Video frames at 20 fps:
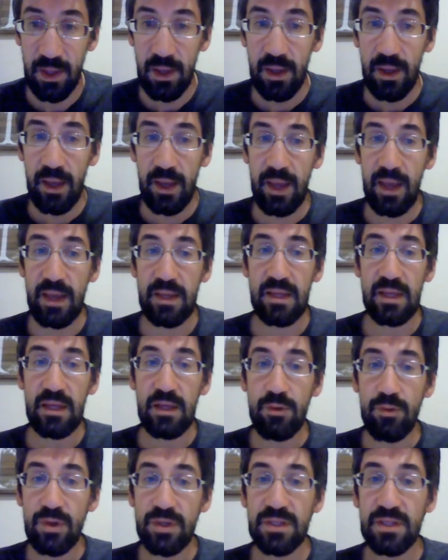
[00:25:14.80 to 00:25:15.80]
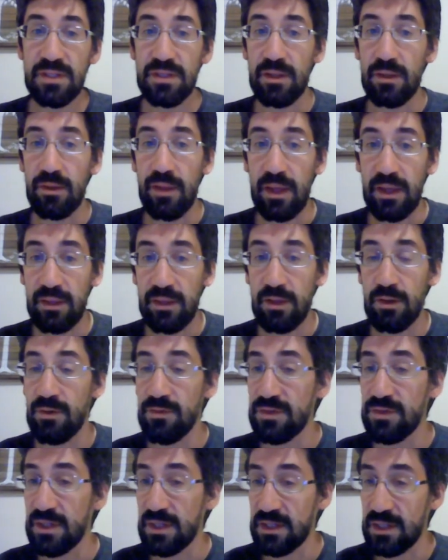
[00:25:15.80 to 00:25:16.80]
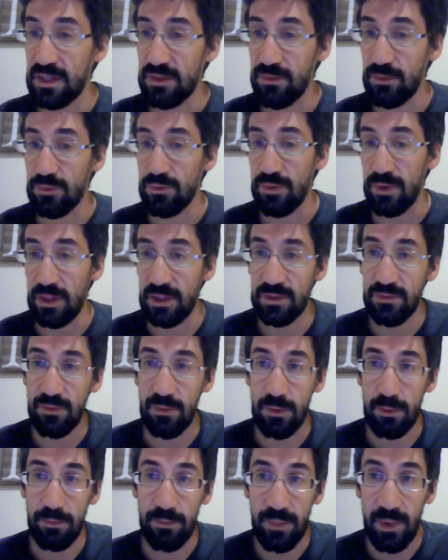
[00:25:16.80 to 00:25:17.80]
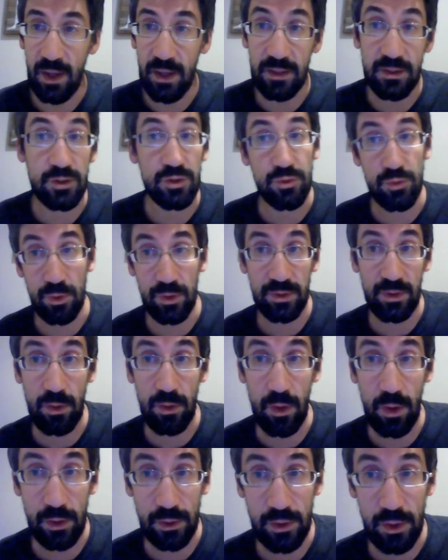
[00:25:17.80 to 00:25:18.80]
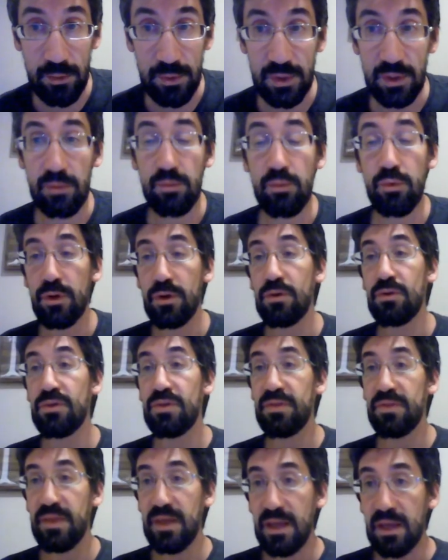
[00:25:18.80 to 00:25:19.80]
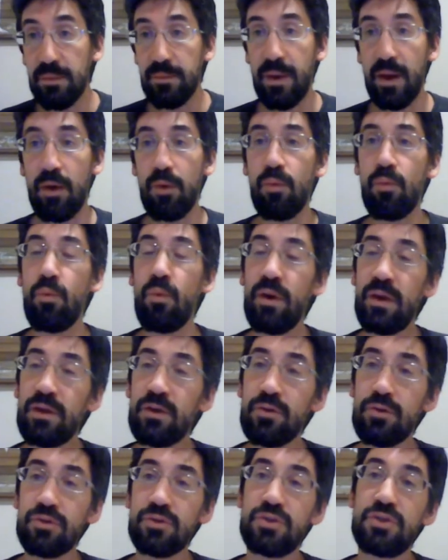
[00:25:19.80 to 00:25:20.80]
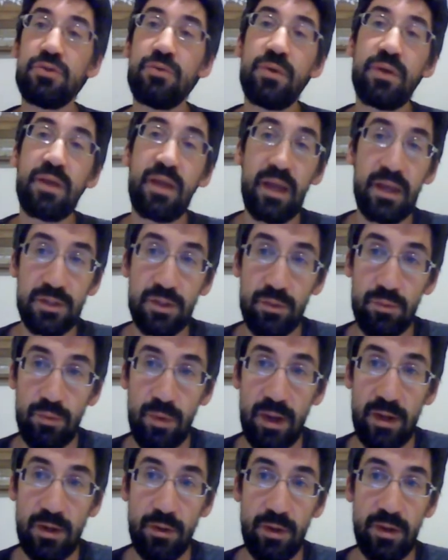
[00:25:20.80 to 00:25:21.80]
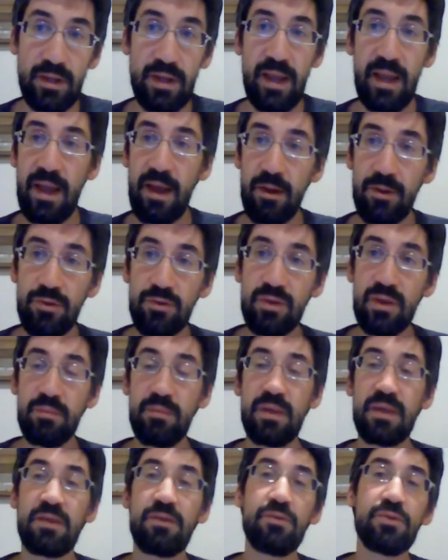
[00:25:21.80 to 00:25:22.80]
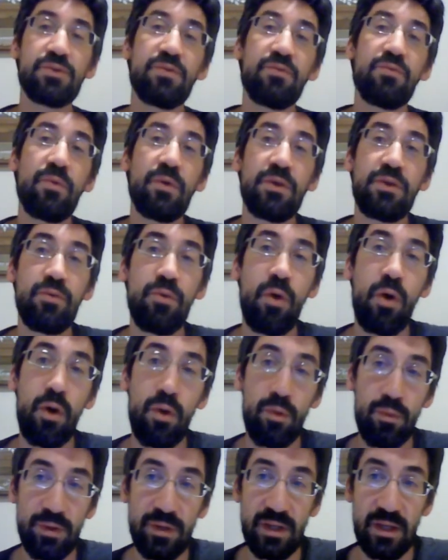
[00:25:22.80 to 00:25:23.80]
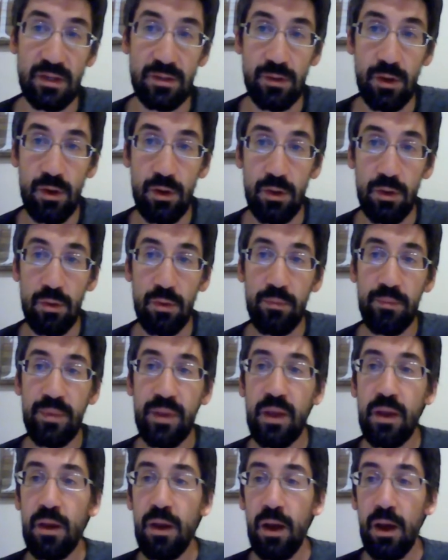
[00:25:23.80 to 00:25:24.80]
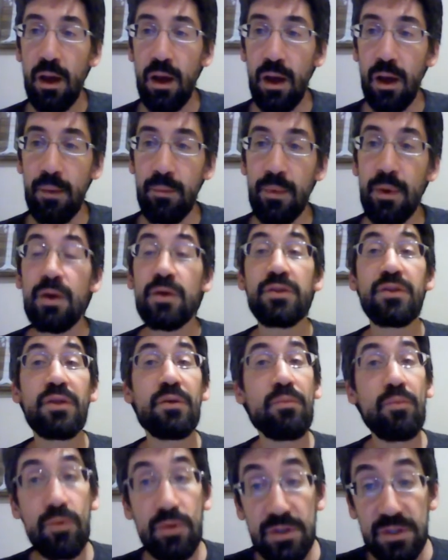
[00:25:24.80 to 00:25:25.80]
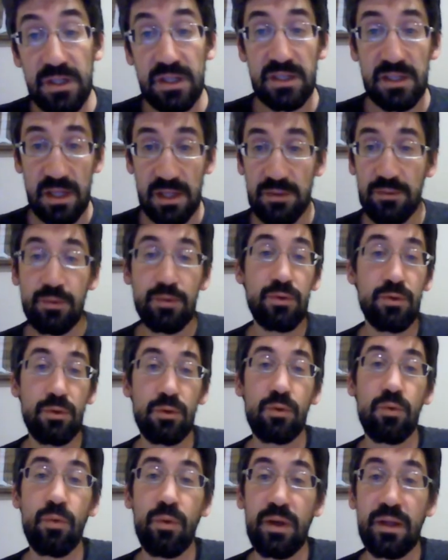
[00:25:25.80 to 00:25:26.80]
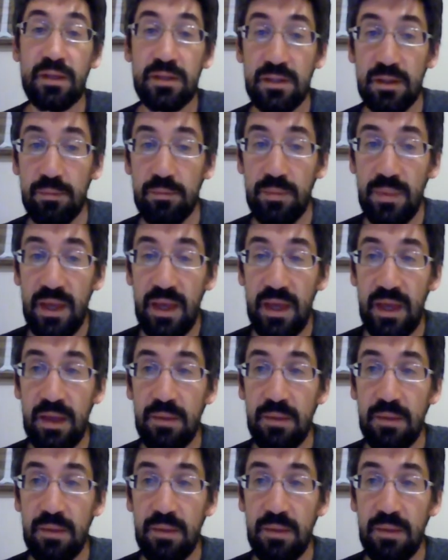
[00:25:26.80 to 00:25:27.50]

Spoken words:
And it increases the likelihood of successful transfer in the short and the long term. So the more you think about what you're doing as a writer and how you can make use of what you already know, the more successful you're going to be